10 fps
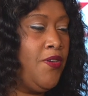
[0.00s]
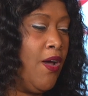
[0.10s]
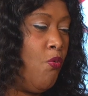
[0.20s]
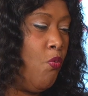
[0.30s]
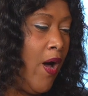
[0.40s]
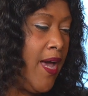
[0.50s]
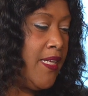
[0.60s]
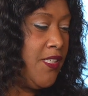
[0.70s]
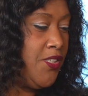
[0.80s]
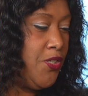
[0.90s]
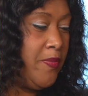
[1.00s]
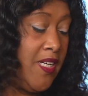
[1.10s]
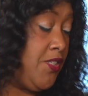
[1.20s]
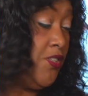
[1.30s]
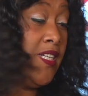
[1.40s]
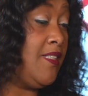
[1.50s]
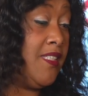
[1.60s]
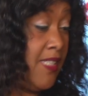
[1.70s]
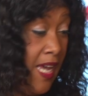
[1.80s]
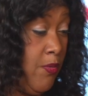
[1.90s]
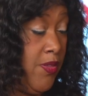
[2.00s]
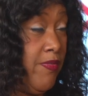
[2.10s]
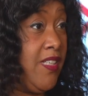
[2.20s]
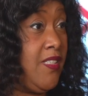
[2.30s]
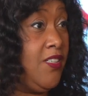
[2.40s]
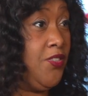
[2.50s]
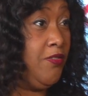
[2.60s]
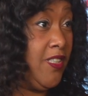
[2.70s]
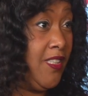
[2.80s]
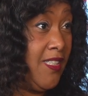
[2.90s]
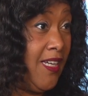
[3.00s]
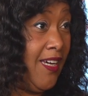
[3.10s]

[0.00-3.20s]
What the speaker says: now why did you, because you didn't stay with residential real estate.